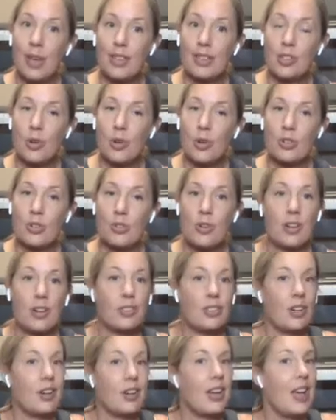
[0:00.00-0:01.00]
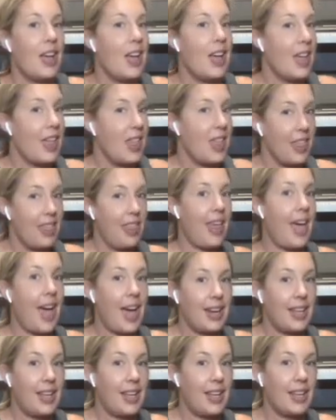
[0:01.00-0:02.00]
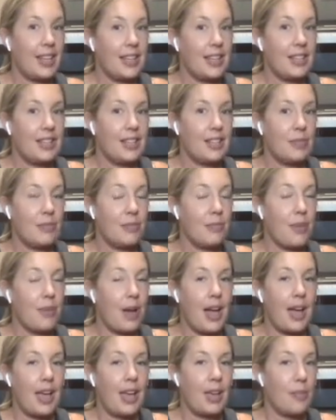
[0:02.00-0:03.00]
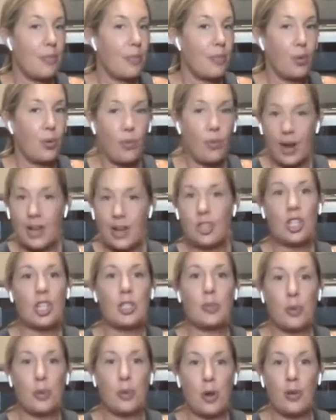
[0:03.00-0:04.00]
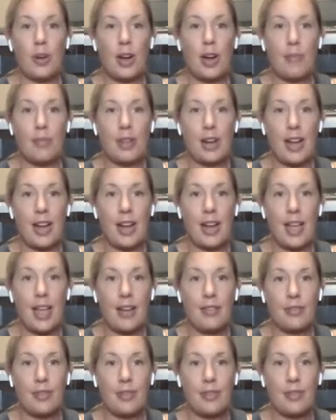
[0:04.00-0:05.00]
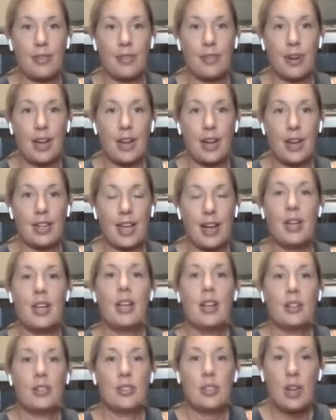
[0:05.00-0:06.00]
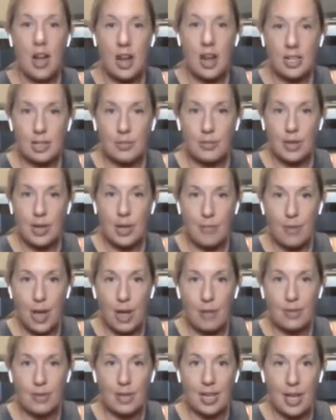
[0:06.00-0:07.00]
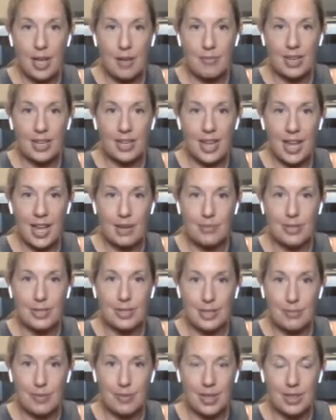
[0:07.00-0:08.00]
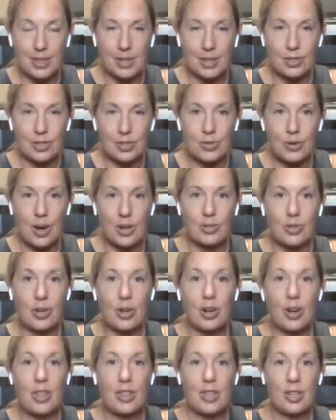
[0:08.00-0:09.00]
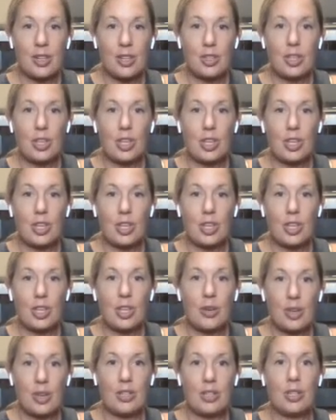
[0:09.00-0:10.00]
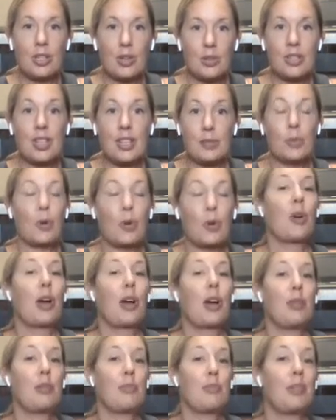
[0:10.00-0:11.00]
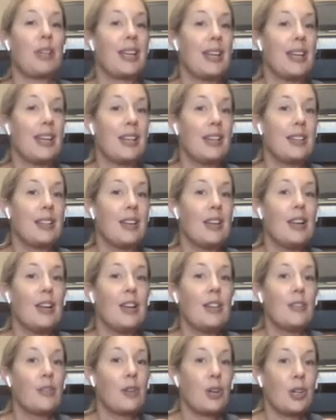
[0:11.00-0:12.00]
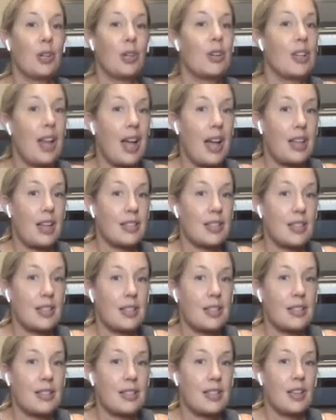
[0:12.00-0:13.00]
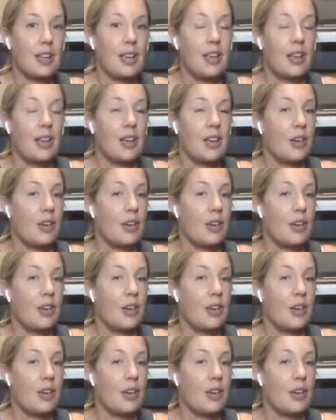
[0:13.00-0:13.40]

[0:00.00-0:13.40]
method teacher or instructor, that is my precious program that I have right now. Talk to me about becoming an ABC method instructor, then you can use this program and plan for your classes